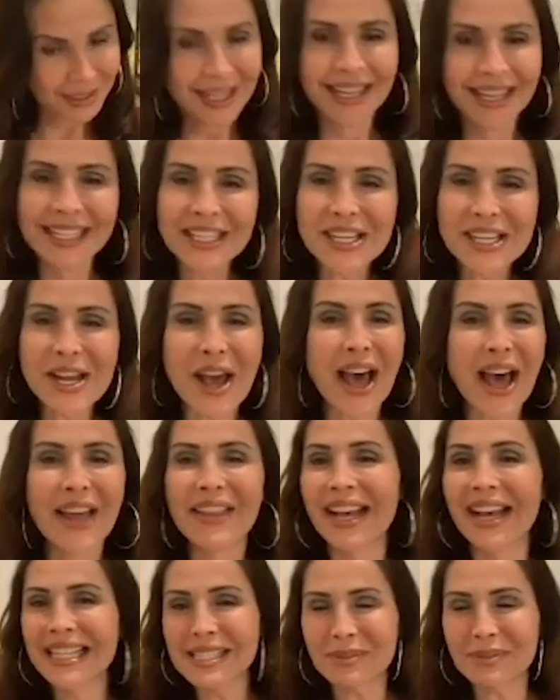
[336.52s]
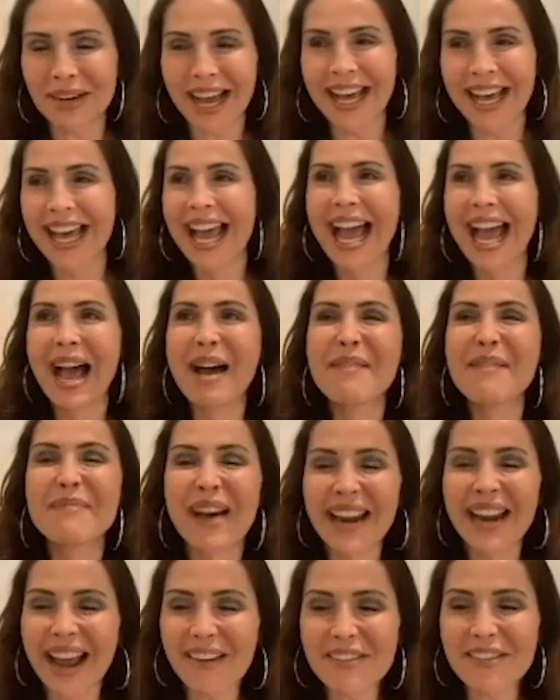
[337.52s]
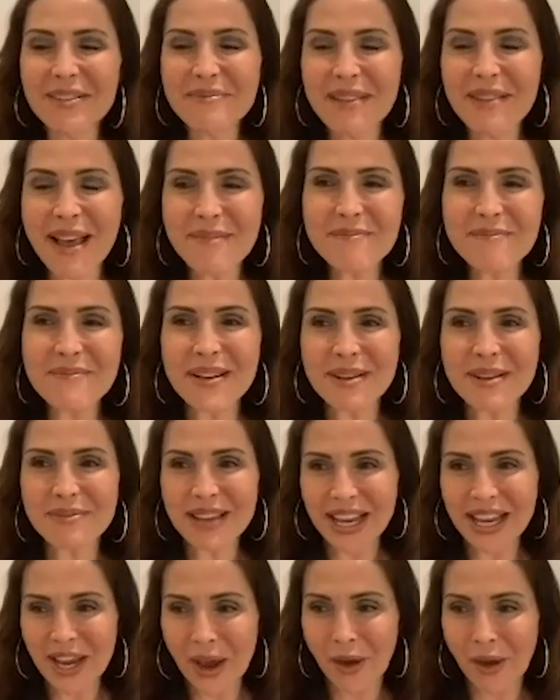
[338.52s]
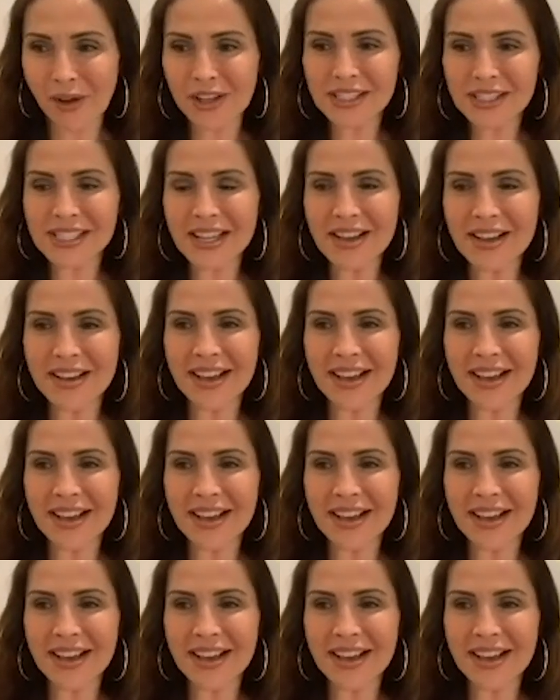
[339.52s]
You know, and that's what, but I remember because